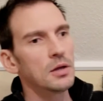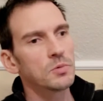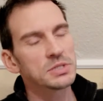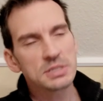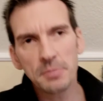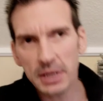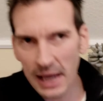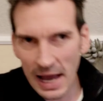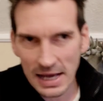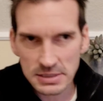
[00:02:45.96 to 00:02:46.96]
When somebody
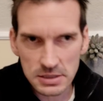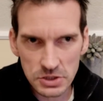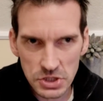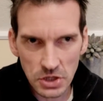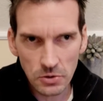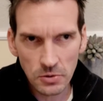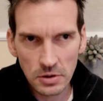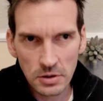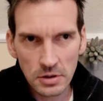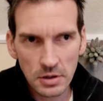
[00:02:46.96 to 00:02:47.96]
asks
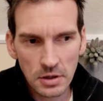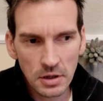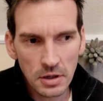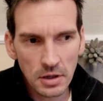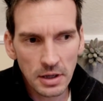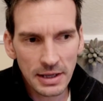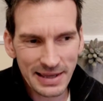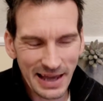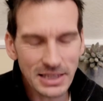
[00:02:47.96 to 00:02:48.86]
you, can